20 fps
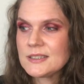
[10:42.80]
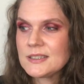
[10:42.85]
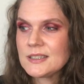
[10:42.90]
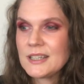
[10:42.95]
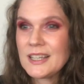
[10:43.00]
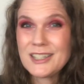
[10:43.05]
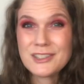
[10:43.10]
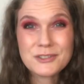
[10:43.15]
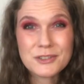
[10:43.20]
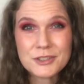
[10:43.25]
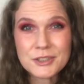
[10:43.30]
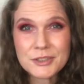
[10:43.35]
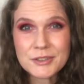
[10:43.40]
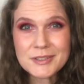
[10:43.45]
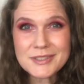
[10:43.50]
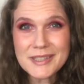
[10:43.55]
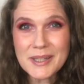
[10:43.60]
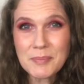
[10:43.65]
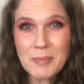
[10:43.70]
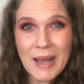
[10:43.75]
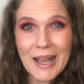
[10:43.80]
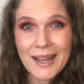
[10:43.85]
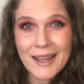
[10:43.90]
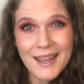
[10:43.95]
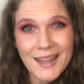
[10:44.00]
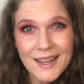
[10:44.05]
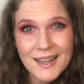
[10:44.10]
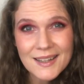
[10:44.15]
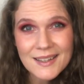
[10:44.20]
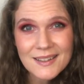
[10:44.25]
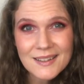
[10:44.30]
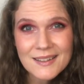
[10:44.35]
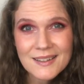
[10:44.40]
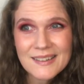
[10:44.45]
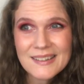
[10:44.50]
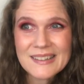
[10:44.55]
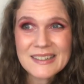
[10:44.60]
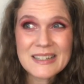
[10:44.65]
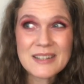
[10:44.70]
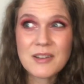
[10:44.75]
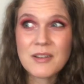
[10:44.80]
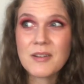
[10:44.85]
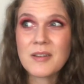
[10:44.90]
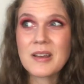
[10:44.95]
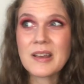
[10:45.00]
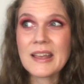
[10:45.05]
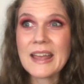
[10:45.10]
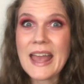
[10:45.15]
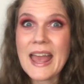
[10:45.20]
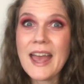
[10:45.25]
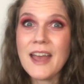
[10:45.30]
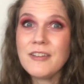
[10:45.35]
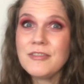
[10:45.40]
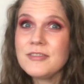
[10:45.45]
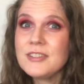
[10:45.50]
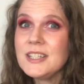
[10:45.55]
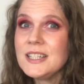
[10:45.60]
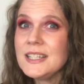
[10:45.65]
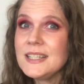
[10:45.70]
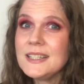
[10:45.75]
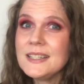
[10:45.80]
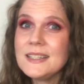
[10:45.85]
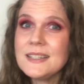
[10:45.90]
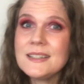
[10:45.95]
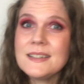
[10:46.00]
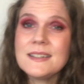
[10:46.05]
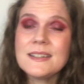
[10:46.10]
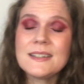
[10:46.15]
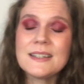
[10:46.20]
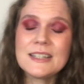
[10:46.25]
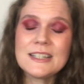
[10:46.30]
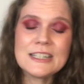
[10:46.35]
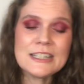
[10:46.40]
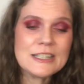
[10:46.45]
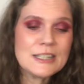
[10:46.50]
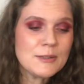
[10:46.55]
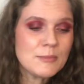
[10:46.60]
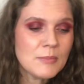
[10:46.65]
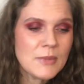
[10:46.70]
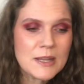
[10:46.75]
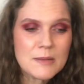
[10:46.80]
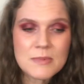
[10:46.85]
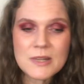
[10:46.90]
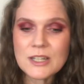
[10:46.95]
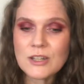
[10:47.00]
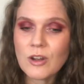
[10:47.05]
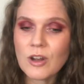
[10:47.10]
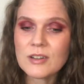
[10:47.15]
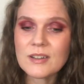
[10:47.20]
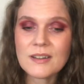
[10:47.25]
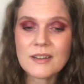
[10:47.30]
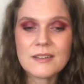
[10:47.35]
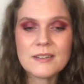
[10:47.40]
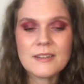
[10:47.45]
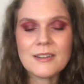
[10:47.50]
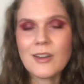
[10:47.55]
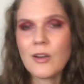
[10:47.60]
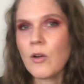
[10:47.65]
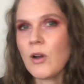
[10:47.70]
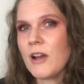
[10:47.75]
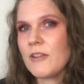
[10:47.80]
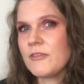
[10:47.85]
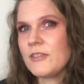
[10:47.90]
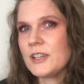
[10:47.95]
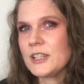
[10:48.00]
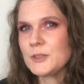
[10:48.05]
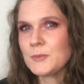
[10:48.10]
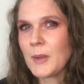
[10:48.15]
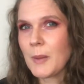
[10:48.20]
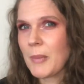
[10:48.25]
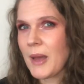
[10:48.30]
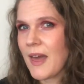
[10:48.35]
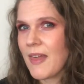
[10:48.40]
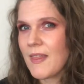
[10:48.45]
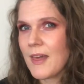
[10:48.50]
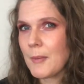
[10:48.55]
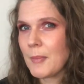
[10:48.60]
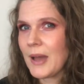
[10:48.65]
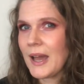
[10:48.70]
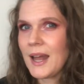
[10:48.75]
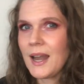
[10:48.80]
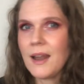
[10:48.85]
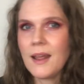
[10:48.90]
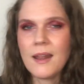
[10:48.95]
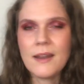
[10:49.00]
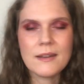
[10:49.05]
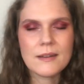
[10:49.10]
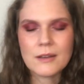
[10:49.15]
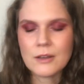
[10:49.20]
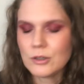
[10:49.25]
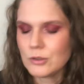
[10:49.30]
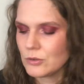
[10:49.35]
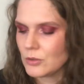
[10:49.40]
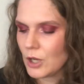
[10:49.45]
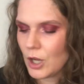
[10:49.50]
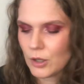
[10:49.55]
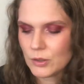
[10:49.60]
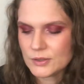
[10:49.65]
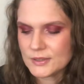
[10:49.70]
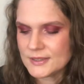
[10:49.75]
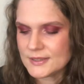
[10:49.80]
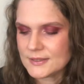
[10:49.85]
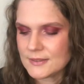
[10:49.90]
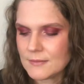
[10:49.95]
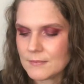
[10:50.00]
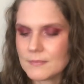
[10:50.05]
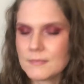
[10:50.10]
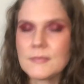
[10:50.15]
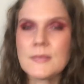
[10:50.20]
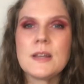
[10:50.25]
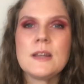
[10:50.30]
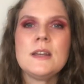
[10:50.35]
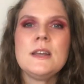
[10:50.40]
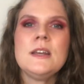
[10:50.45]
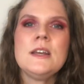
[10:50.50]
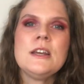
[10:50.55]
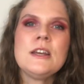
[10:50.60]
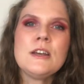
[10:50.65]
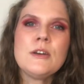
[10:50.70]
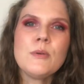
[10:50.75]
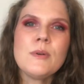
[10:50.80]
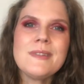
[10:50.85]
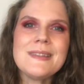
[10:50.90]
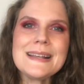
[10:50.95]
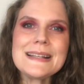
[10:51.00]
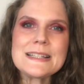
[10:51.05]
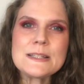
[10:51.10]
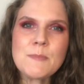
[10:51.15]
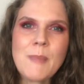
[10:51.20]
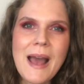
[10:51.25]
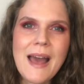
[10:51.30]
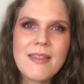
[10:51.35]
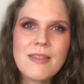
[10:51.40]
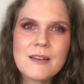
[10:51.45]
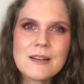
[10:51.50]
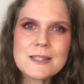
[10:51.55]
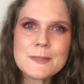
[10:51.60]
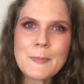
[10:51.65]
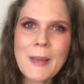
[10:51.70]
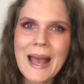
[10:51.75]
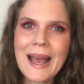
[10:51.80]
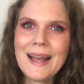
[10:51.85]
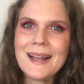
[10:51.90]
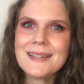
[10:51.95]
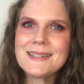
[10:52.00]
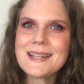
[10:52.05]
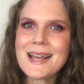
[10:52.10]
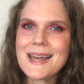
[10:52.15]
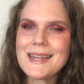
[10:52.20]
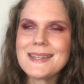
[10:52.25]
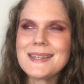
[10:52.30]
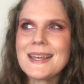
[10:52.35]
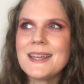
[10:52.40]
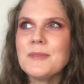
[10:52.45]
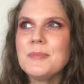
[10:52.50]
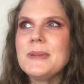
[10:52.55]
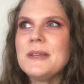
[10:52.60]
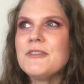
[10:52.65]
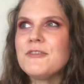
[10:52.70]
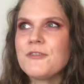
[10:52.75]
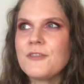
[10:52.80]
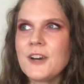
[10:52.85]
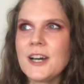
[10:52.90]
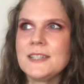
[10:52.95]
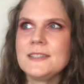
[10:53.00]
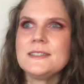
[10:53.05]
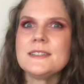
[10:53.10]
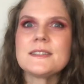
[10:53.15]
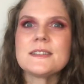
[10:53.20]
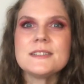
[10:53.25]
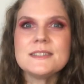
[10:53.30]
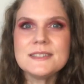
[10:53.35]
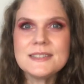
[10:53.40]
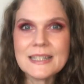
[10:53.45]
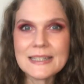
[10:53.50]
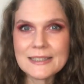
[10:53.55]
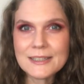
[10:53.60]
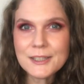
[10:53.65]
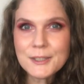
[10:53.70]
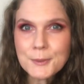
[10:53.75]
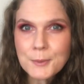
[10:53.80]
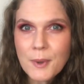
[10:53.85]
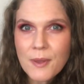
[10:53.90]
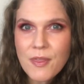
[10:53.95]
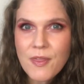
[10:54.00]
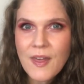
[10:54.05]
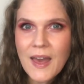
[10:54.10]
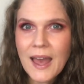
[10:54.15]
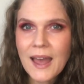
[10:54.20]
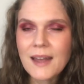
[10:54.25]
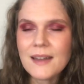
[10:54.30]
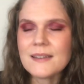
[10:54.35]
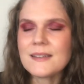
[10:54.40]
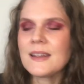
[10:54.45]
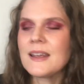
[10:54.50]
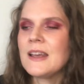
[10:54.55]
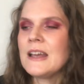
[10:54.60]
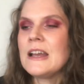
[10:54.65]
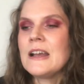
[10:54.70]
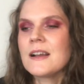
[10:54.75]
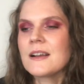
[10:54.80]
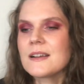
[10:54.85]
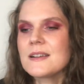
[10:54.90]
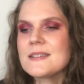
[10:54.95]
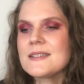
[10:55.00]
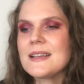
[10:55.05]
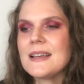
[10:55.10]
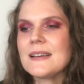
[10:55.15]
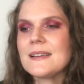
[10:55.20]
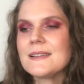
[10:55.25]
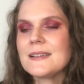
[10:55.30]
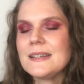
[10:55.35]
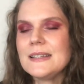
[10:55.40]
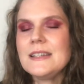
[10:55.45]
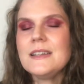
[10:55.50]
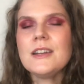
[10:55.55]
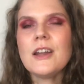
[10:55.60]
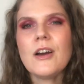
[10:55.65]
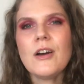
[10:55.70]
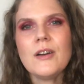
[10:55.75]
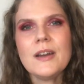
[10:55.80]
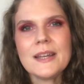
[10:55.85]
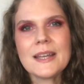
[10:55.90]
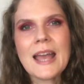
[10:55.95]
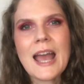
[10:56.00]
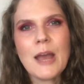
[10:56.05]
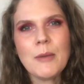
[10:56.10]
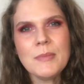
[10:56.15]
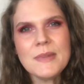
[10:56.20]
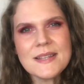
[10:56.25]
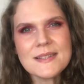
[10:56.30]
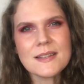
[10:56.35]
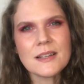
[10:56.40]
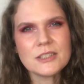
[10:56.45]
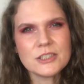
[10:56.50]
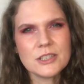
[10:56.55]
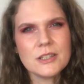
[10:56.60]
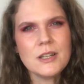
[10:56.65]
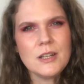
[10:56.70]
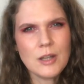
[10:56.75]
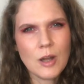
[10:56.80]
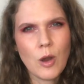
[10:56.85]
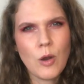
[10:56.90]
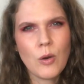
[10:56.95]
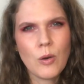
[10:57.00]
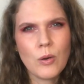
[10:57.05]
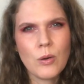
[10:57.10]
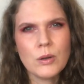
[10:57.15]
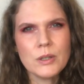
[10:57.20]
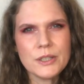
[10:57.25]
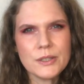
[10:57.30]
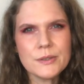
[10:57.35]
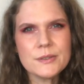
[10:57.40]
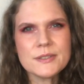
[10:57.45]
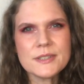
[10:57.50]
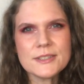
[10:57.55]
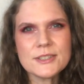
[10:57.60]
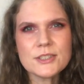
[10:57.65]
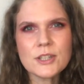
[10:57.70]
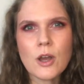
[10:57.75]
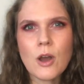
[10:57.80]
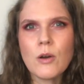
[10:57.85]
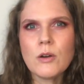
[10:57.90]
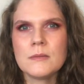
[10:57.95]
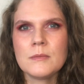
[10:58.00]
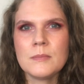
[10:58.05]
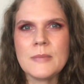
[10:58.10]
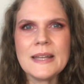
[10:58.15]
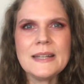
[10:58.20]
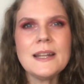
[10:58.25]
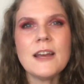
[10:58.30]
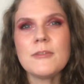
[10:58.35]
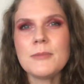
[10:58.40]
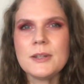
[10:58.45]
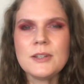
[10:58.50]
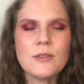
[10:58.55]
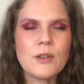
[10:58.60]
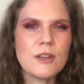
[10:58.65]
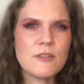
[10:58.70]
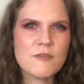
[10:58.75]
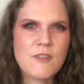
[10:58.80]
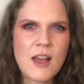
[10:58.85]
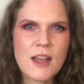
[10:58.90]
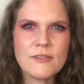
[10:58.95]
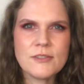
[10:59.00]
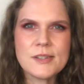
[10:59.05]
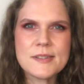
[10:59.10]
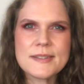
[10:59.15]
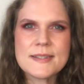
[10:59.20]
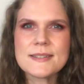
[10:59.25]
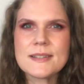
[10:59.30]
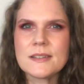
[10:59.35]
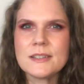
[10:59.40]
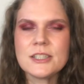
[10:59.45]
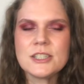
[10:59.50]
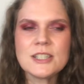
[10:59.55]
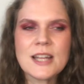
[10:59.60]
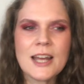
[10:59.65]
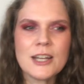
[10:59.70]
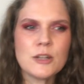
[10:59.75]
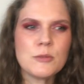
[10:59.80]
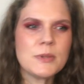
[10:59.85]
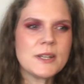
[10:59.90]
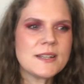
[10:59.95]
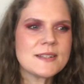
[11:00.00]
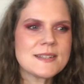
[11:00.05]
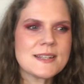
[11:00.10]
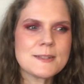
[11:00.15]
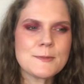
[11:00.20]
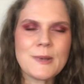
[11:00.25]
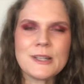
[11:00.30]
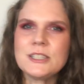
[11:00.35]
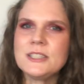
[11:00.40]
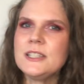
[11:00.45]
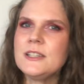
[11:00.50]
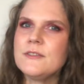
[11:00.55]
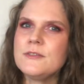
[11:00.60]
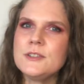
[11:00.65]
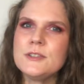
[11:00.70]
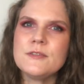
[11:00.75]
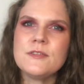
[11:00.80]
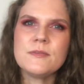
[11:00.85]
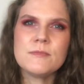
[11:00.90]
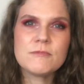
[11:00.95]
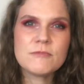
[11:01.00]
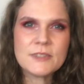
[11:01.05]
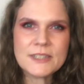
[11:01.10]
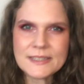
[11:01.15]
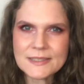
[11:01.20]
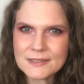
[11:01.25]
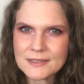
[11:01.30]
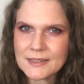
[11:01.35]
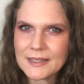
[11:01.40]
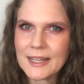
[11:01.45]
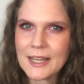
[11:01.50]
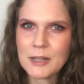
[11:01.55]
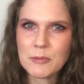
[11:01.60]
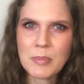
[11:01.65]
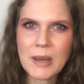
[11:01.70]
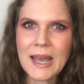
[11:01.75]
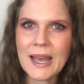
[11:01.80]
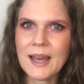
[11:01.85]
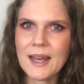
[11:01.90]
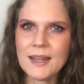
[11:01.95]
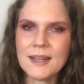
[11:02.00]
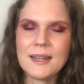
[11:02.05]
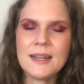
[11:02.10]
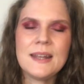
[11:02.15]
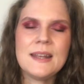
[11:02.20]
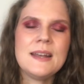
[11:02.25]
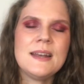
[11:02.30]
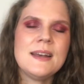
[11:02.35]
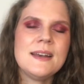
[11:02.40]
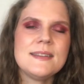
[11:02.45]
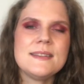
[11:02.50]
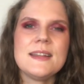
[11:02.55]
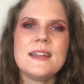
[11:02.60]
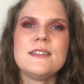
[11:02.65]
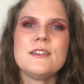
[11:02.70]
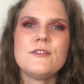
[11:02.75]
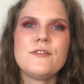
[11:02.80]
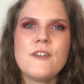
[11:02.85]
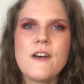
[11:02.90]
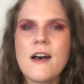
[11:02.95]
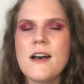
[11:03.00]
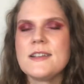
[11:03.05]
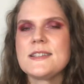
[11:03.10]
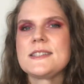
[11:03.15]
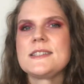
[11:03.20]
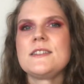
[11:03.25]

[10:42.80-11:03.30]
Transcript: introduce it back in carefully. Maybe not until I finish my pan that palette, who knows. With expand those pans, I think it'd be fun to continue with that, because it, you know, it can be such a low usage goal. Mainly I've been doing 5 uses on a shadow, because especially if you've recently hit pan, then the first